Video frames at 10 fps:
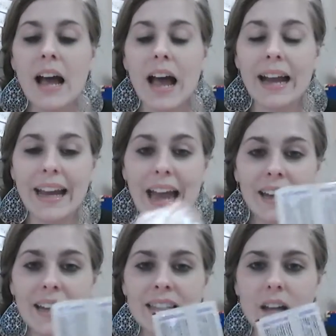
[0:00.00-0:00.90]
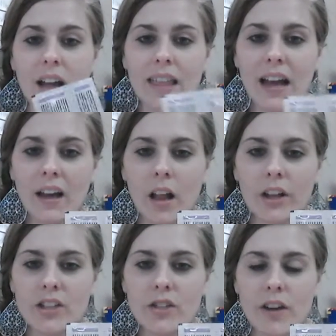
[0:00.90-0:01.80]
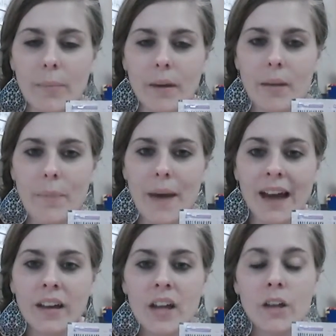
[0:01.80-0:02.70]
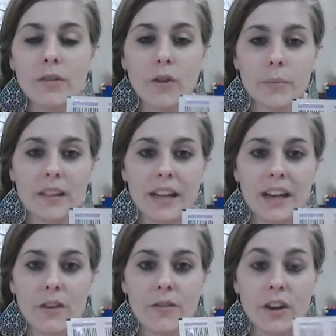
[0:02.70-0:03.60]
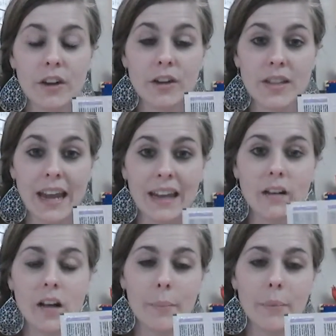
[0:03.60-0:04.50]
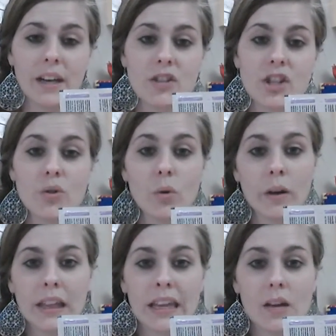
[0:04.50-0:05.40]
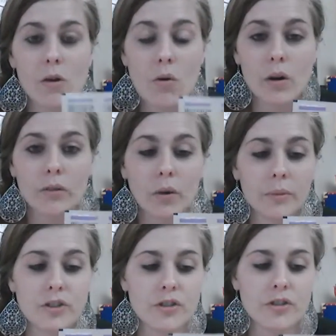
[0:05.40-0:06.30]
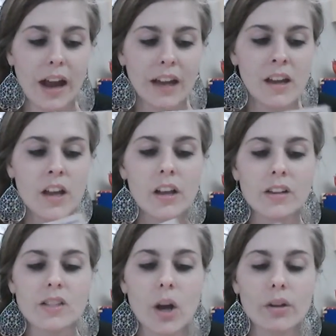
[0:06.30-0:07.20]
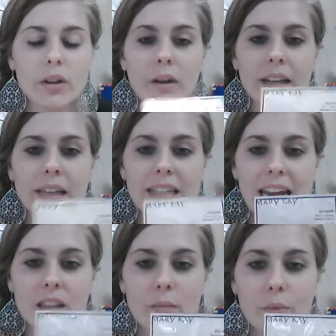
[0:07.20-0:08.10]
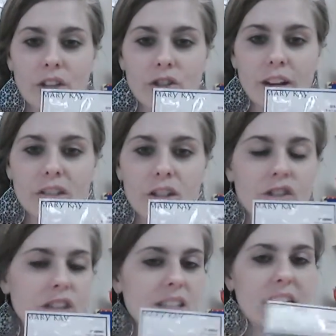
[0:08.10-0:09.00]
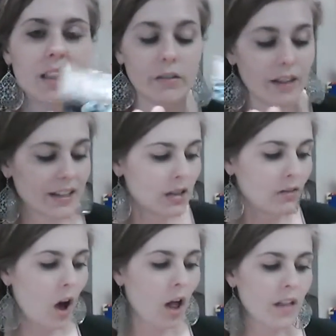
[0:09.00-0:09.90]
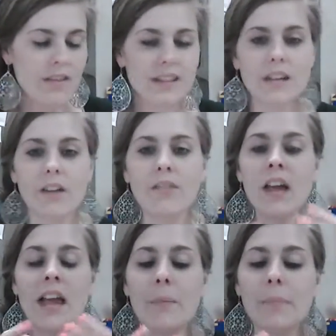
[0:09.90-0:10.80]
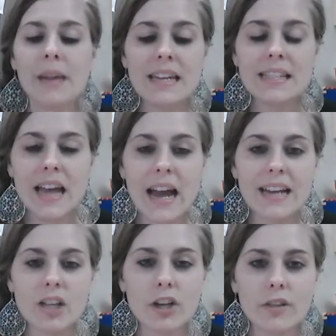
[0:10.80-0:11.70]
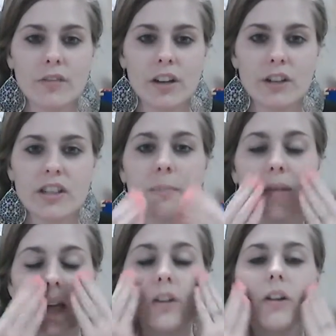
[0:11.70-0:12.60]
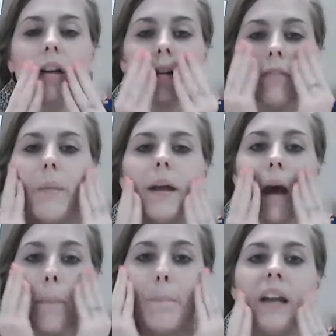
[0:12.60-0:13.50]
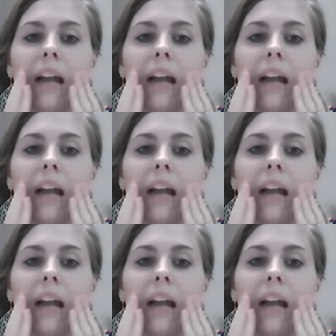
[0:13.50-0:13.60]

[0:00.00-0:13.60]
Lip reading: Again, it's got that colored stripe on the back, formulated for your skin, combination to oily or normal to dry. So you're going to take the moisturizer, just like the rest of all of this stuff, pea size on your fingertips, and you're going to rub it up and